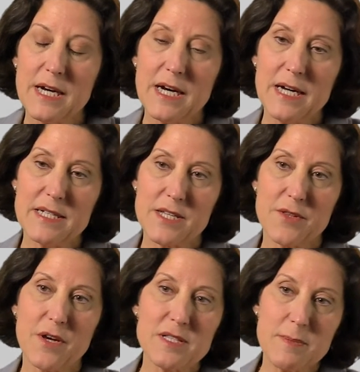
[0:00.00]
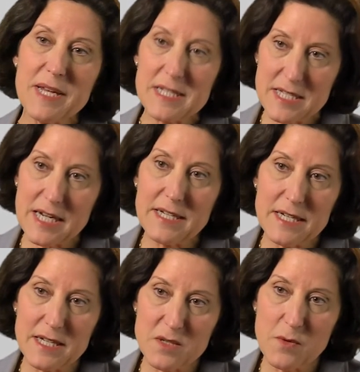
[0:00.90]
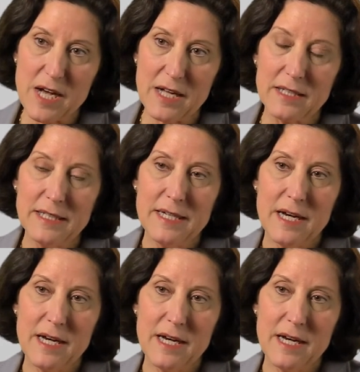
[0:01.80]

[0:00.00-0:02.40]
Uh, so that's being studied as well,